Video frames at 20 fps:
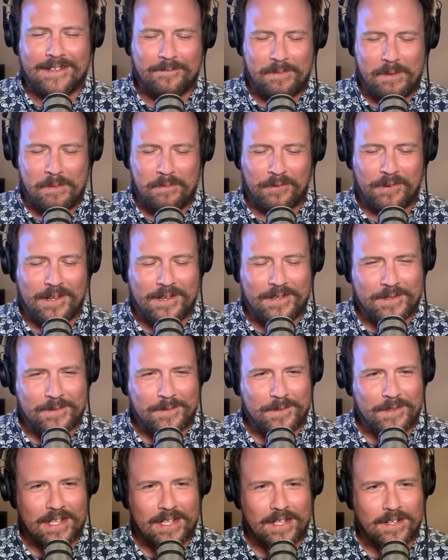people around
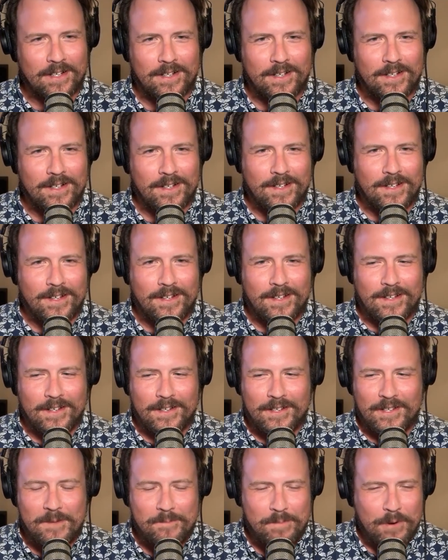us were like,
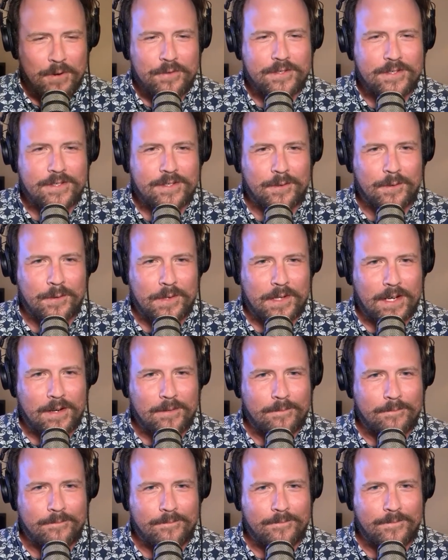"You both screwed
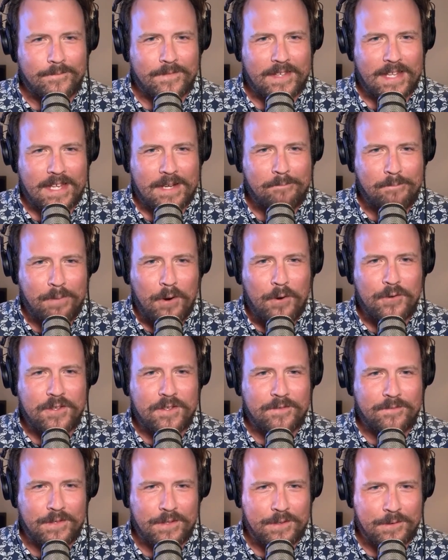up, like both
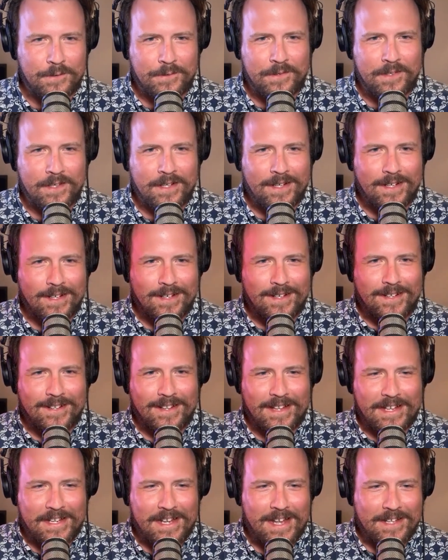of you."
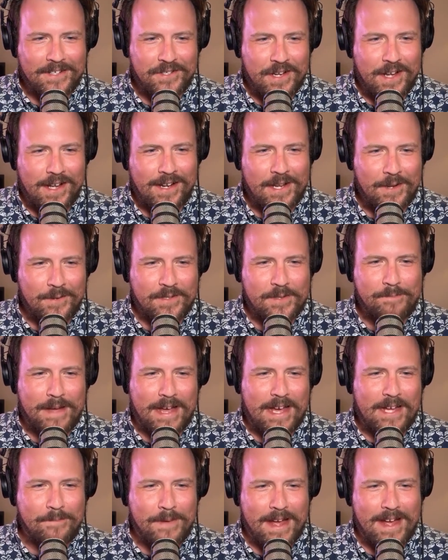Like, yeah, Gianni, it was a
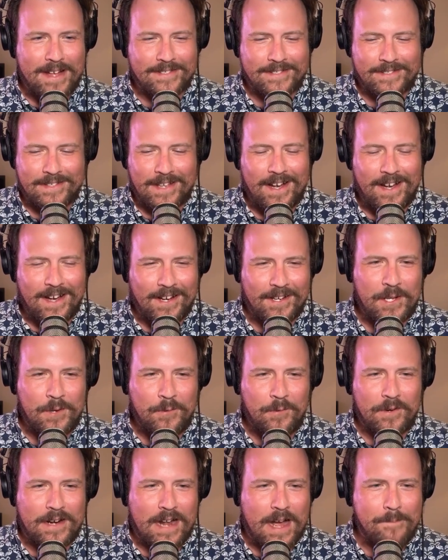bad pass. Zaha,
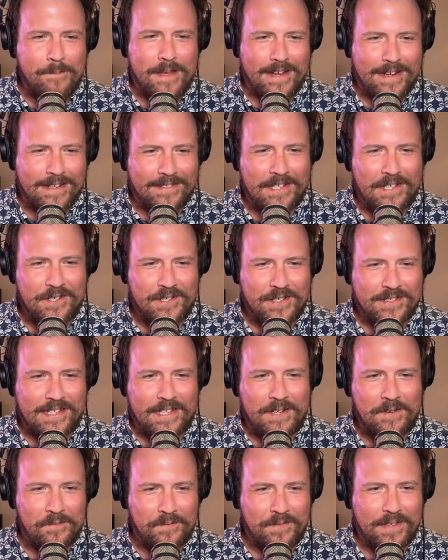you were not paying attention and
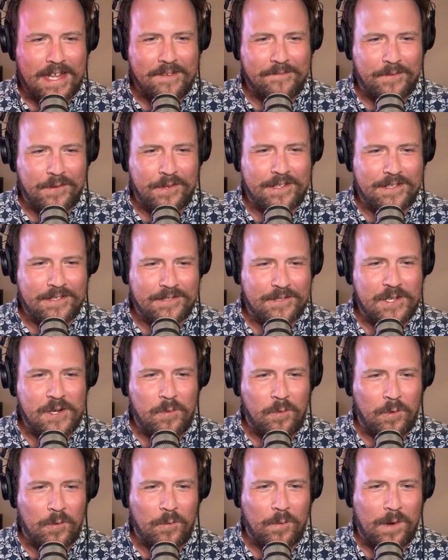staying flat-footed, and so
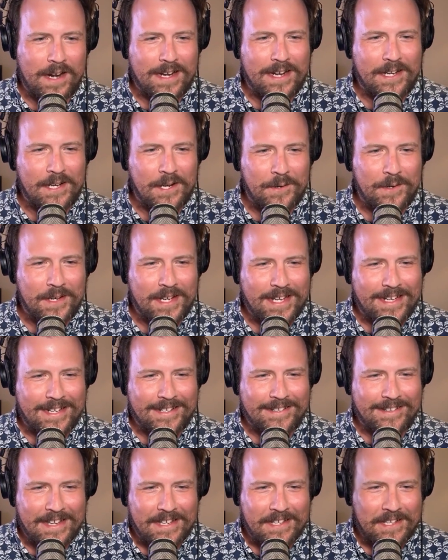you weren't ready to go get
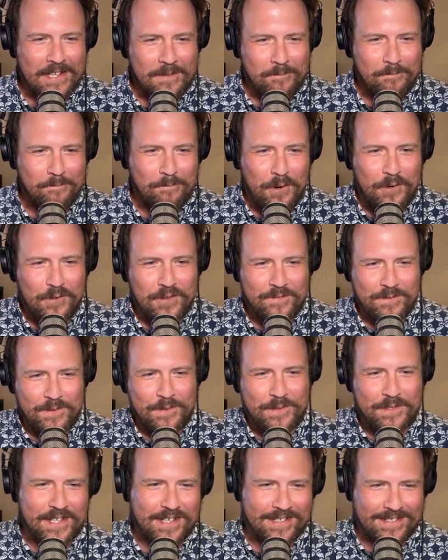it. Like, both of you
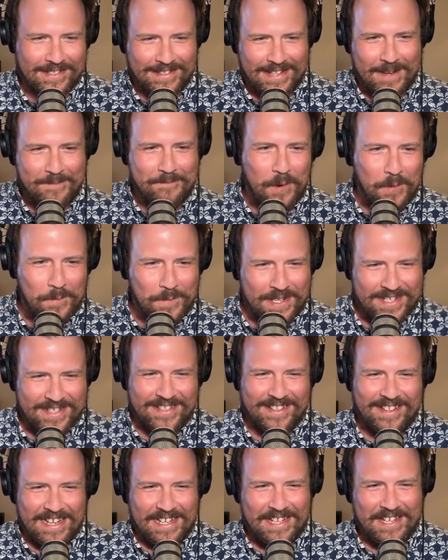sucked in that moment.
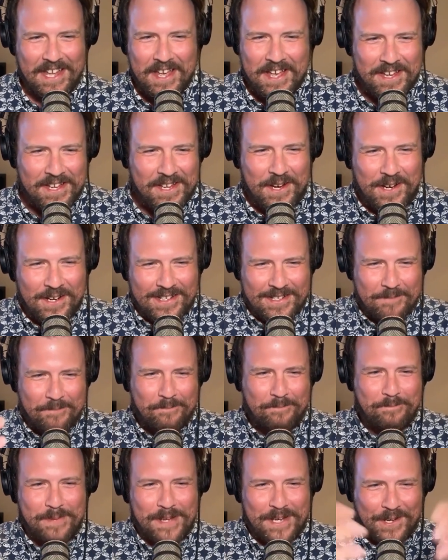Like, y'all can
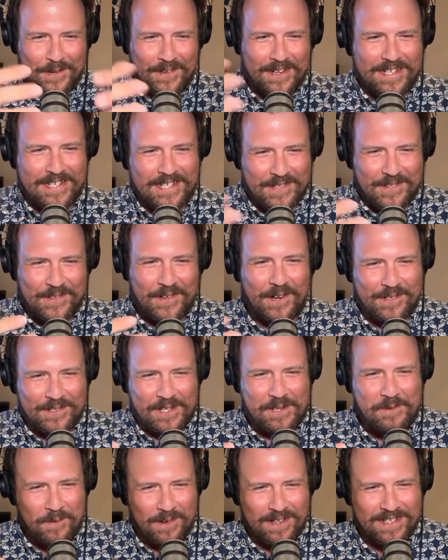bicker each other all
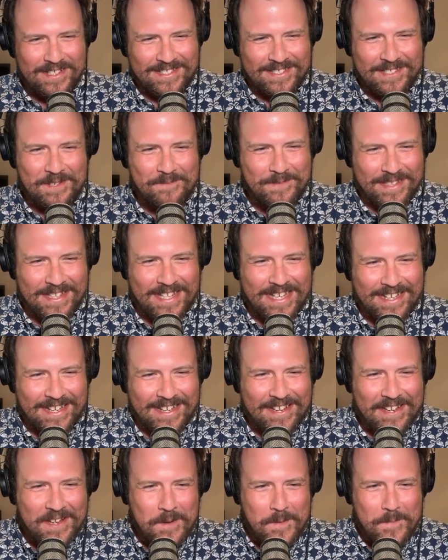you want to, but like,
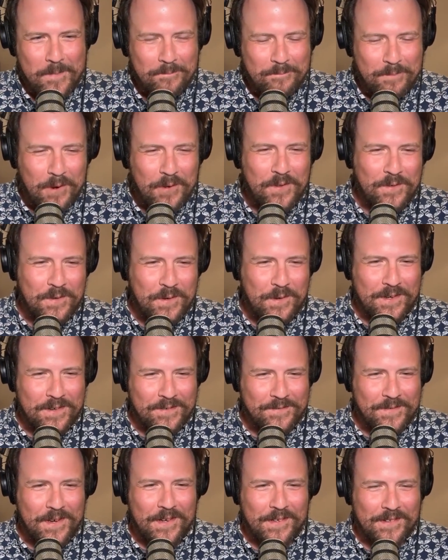both of you are at
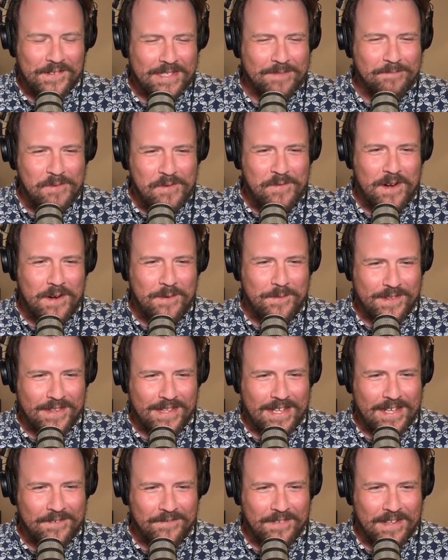fault. Let's move on with
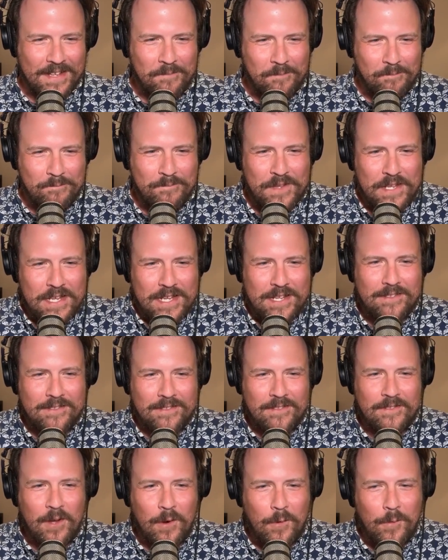life. Like,
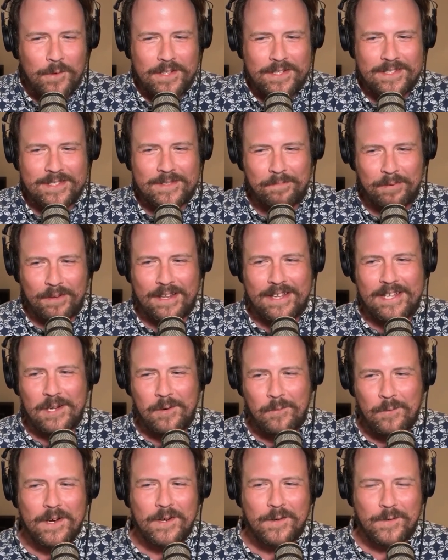no one's
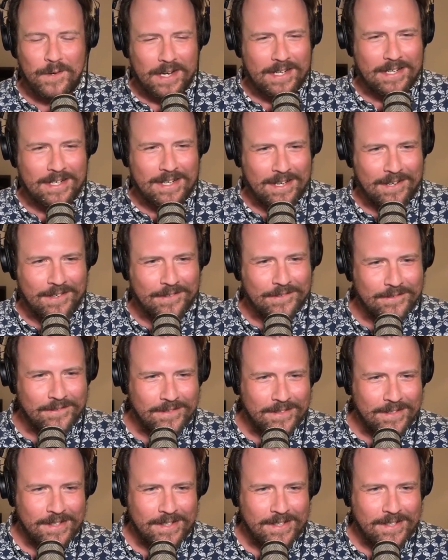playing well right now.
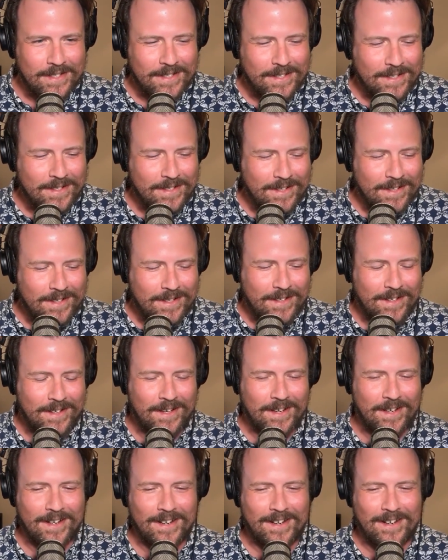
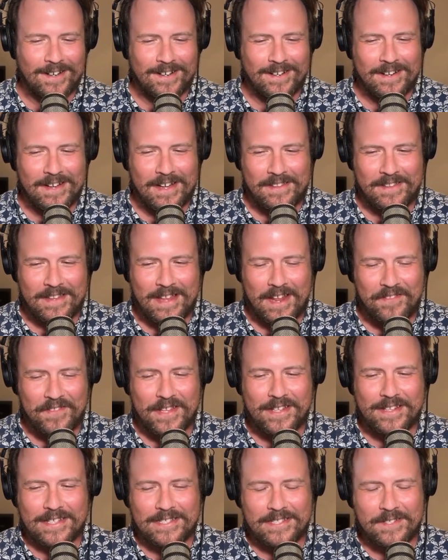And I
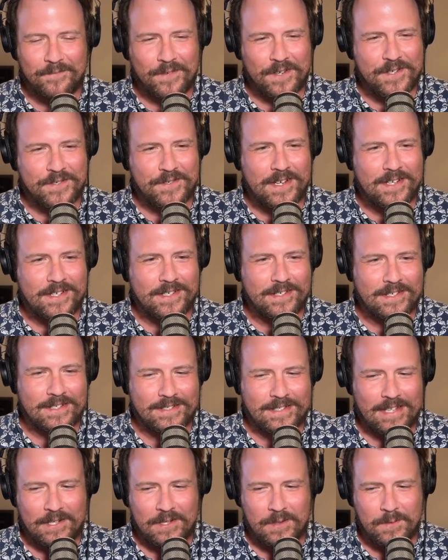think that's the frustration,
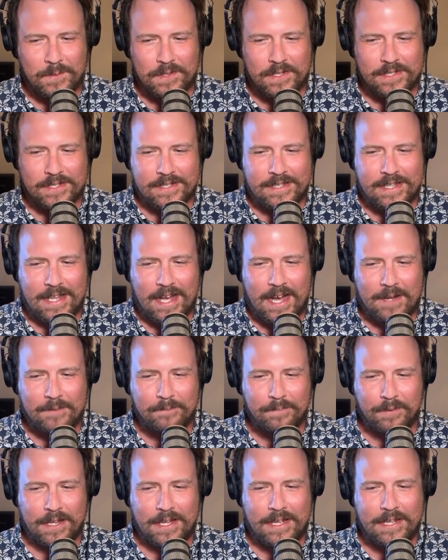is that we're just
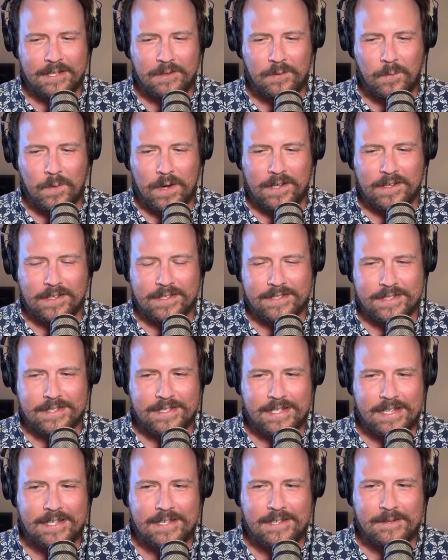not playing well as a
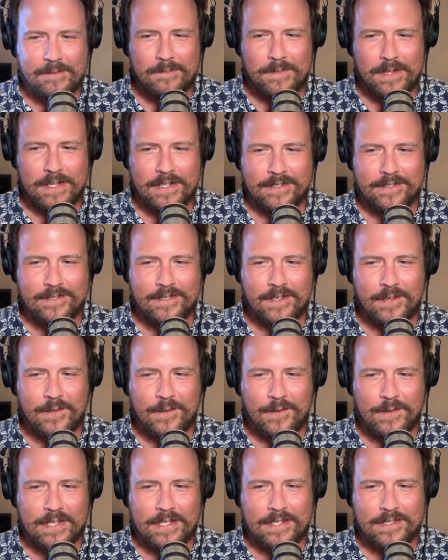team, and
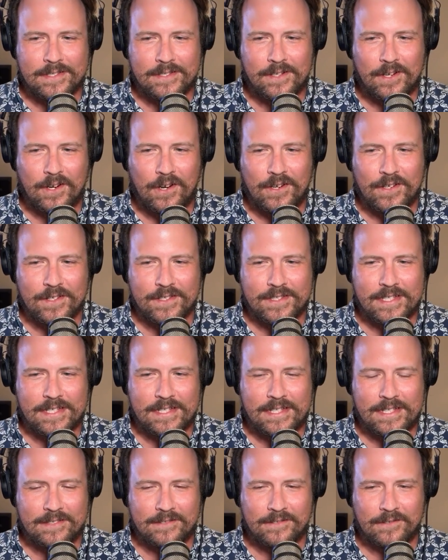so it's
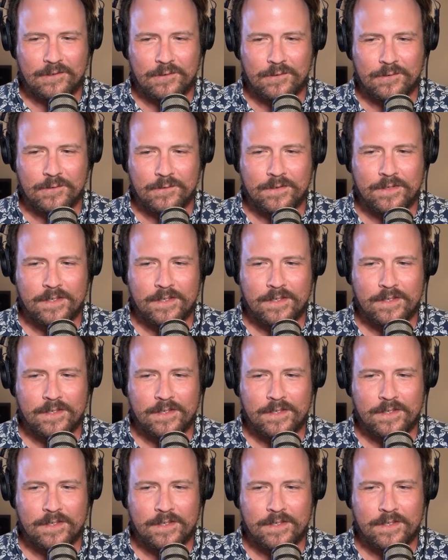causing these little